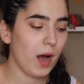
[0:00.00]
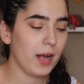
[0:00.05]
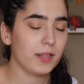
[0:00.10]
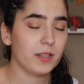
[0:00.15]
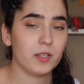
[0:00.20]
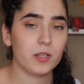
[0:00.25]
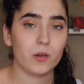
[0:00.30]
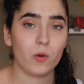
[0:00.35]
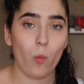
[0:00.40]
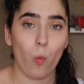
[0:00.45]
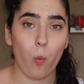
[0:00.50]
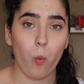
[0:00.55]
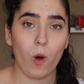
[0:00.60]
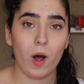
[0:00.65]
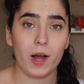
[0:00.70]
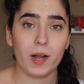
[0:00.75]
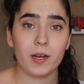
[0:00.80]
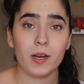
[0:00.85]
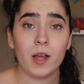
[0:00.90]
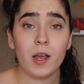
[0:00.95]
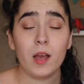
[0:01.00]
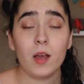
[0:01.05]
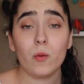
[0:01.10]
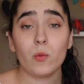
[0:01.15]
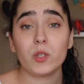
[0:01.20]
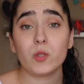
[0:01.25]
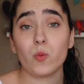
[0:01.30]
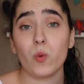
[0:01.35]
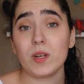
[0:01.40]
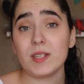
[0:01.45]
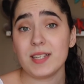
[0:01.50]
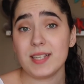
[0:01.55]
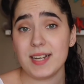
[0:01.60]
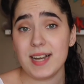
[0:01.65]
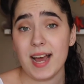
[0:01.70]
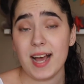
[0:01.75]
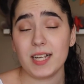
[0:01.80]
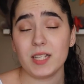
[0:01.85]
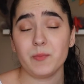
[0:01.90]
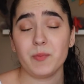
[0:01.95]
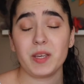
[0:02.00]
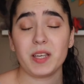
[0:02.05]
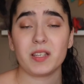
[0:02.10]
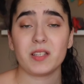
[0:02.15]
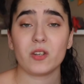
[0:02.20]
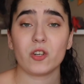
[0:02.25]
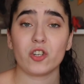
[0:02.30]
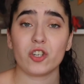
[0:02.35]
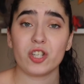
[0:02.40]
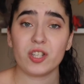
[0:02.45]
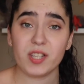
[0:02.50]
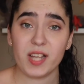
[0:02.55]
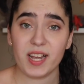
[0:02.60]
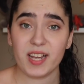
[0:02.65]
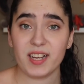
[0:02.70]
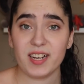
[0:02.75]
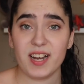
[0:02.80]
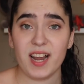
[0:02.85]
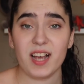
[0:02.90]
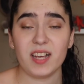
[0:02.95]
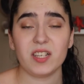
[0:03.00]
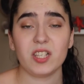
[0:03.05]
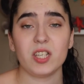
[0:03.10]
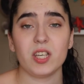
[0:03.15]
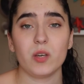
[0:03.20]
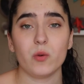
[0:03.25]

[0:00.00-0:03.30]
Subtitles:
I took one, which was nice because her second night